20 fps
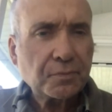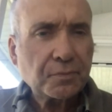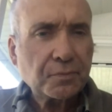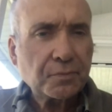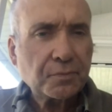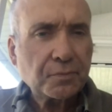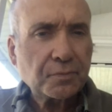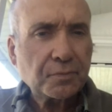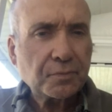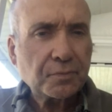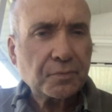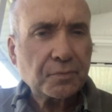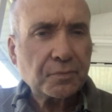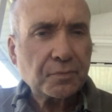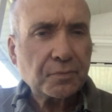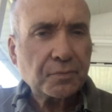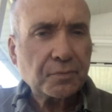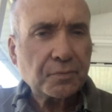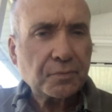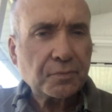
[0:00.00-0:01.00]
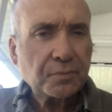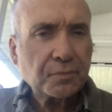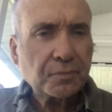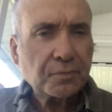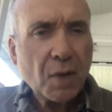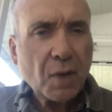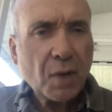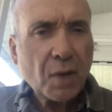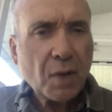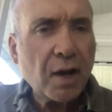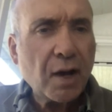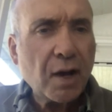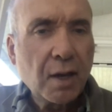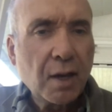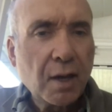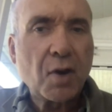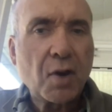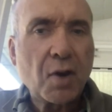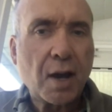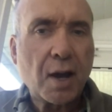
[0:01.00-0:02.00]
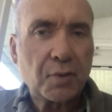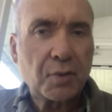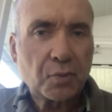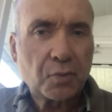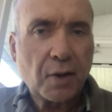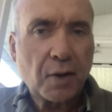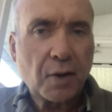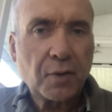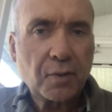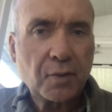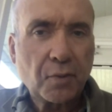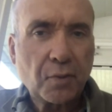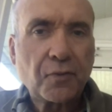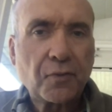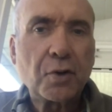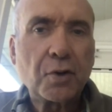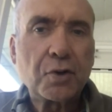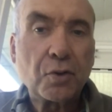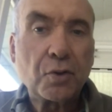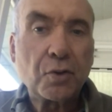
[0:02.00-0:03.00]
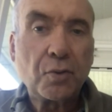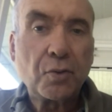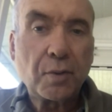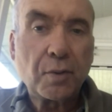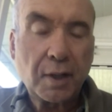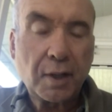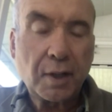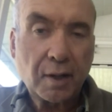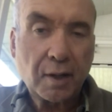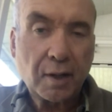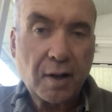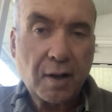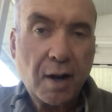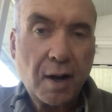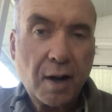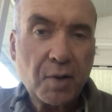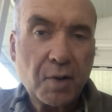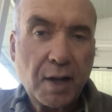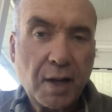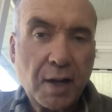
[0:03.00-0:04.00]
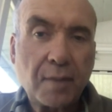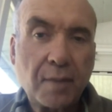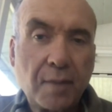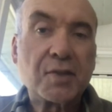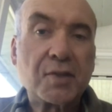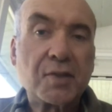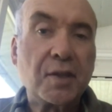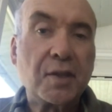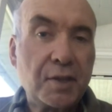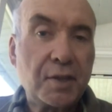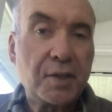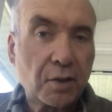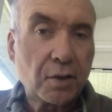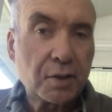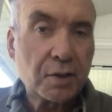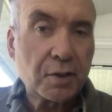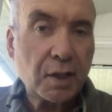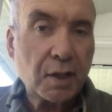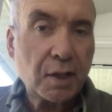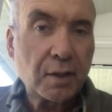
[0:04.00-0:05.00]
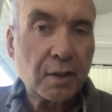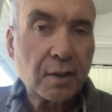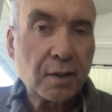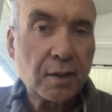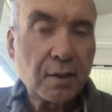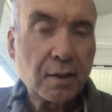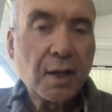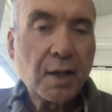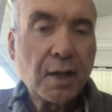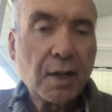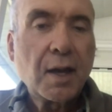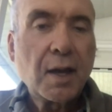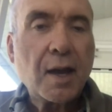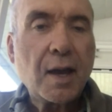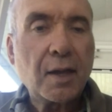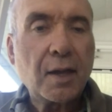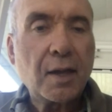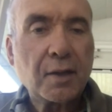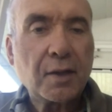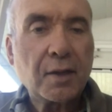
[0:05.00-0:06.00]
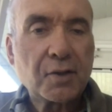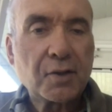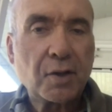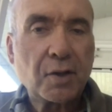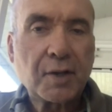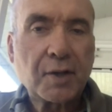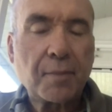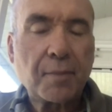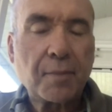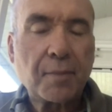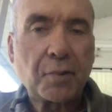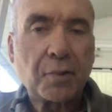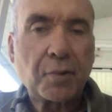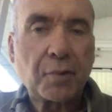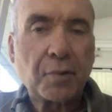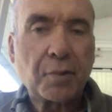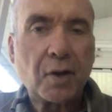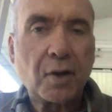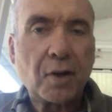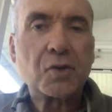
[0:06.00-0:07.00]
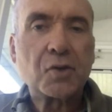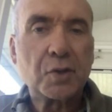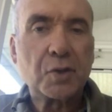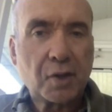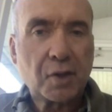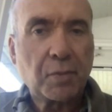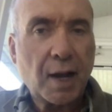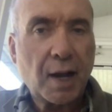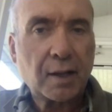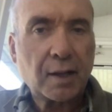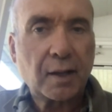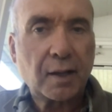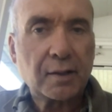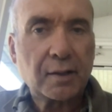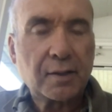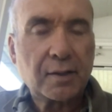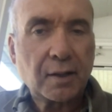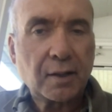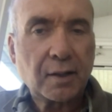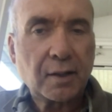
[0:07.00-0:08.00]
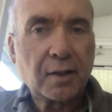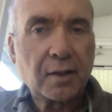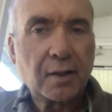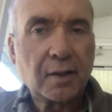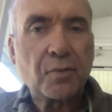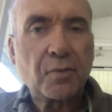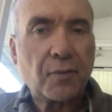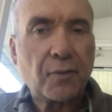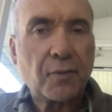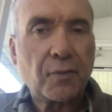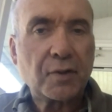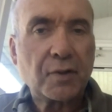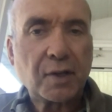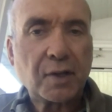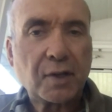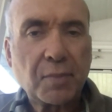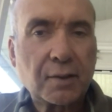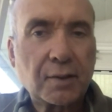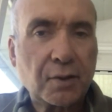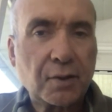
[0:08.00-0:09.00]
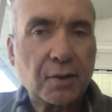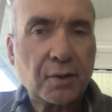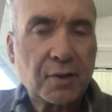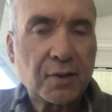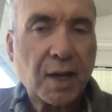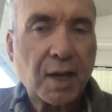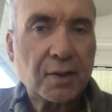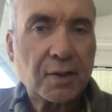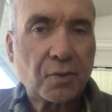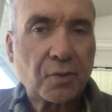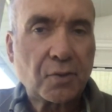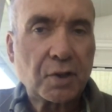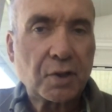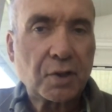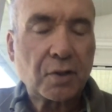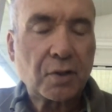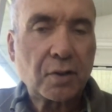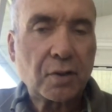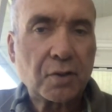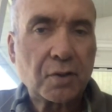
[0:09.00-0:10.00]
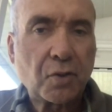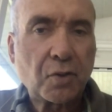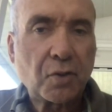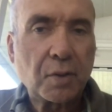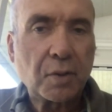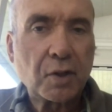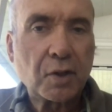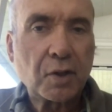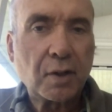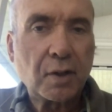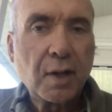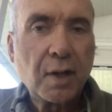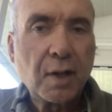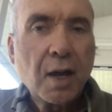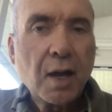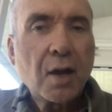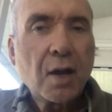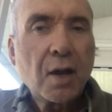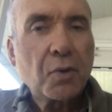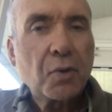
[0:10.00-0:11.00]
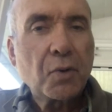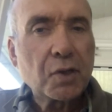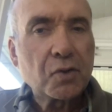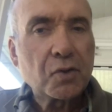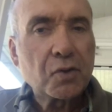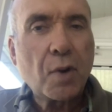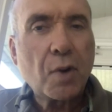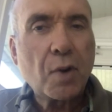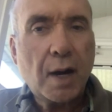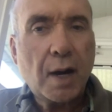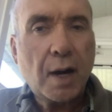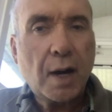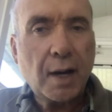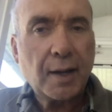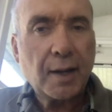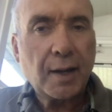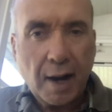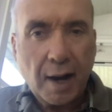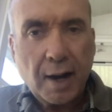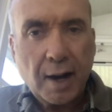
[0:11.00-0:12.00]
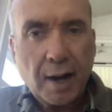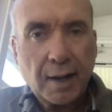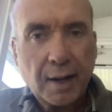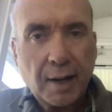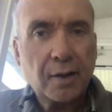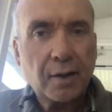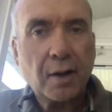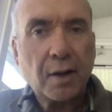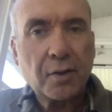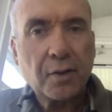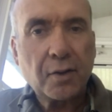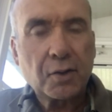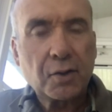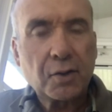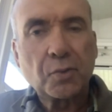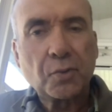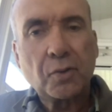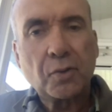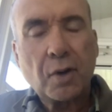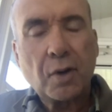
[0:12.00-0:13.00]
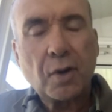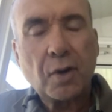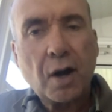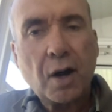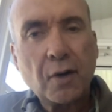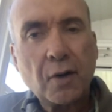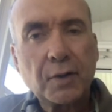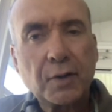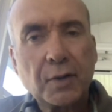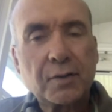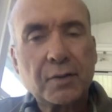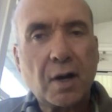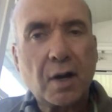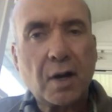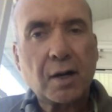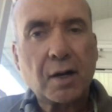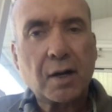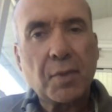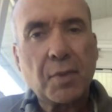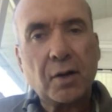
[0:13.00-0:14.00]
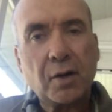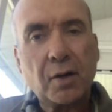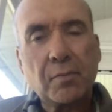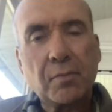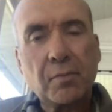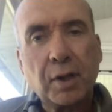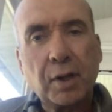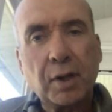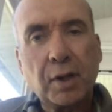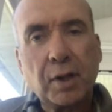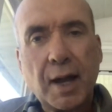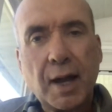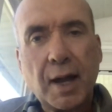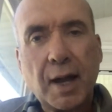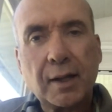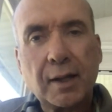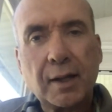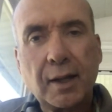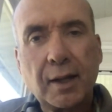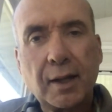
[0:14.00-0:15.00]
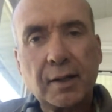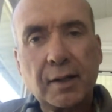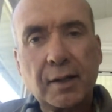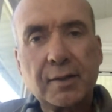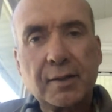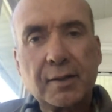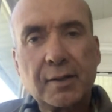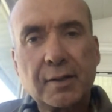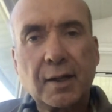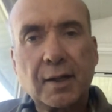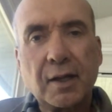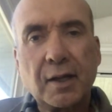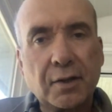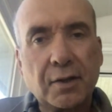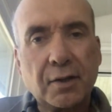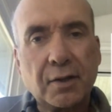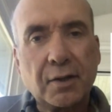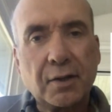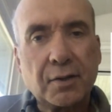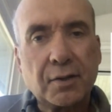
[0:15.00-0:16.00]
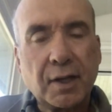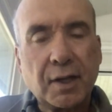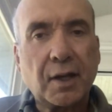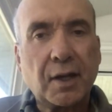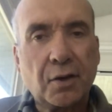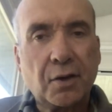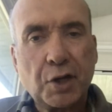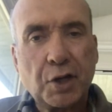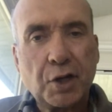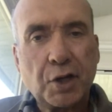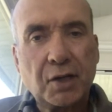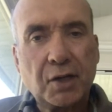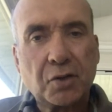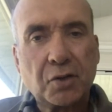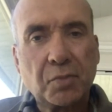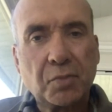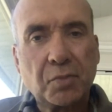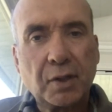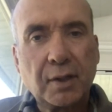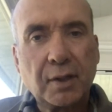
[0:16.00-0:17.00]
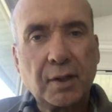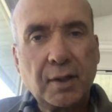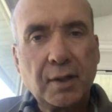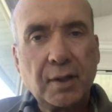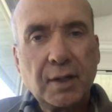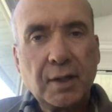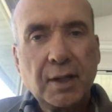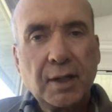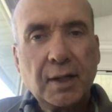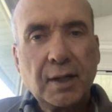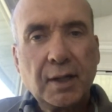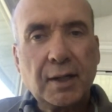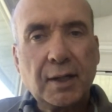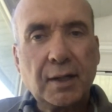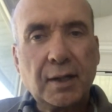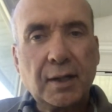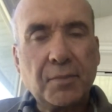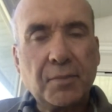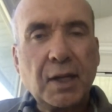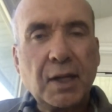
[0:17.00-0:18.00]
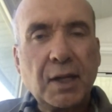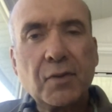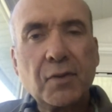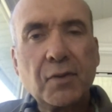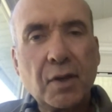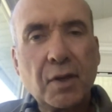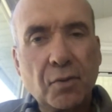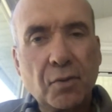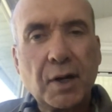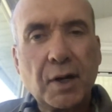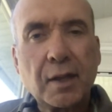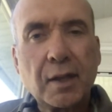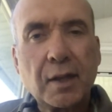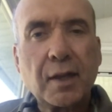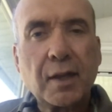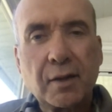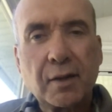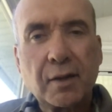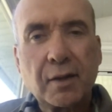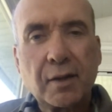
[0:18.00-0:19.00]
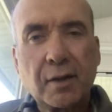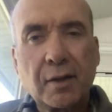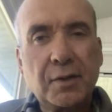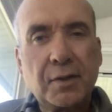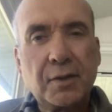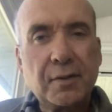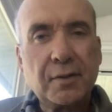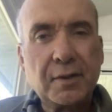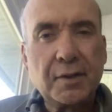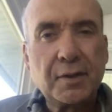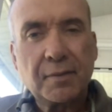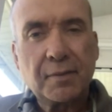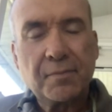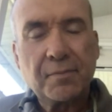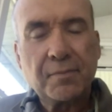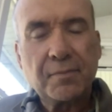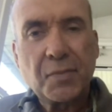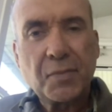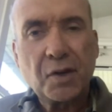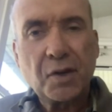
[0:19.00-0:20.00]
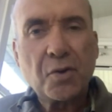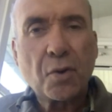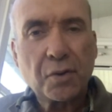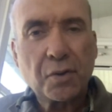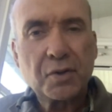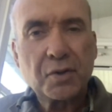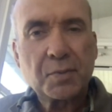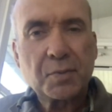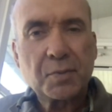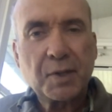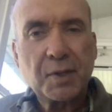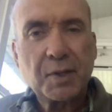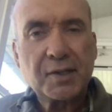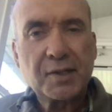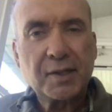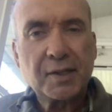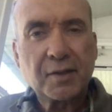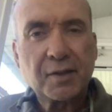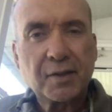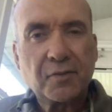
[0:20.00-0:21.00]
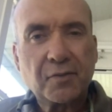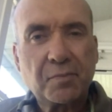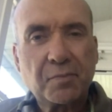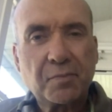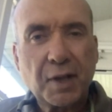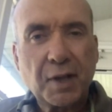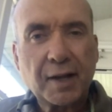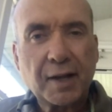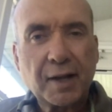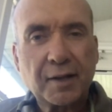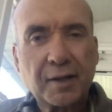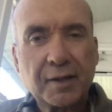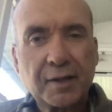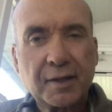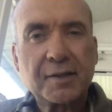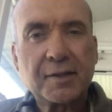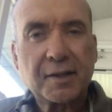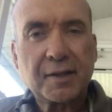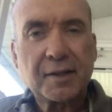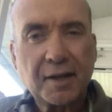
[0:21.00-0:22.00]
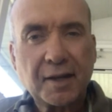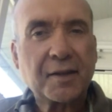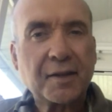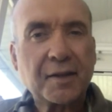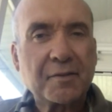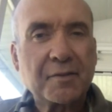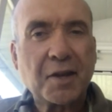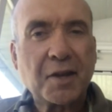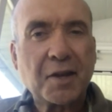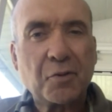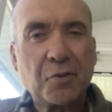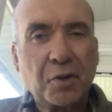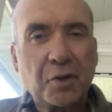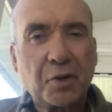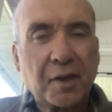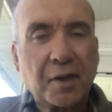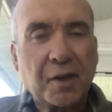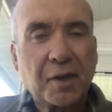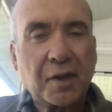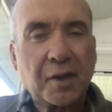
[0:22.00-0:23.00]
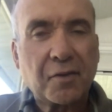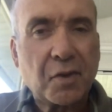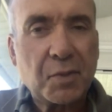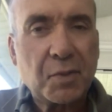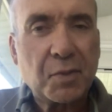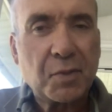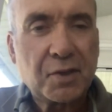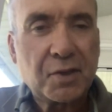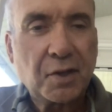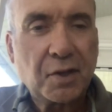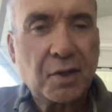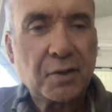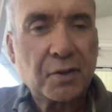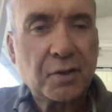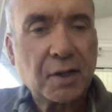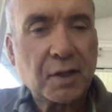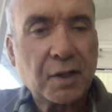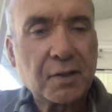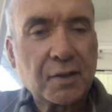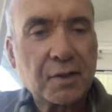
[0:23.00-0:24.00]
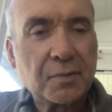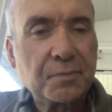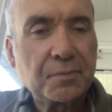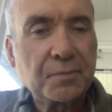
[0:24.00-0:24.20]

Very often, Ixodes dammini was refer- referred to in the common name as the deer tick, and the Ixodes scapularis was the black-legged tick, referencing back to Say's original description, which is why I and others will often talk about black-legged ticks and deer ticks interchangeably. Um, even though when I think of the northern species of black-legged ticks, I generally think of them as deer ticks.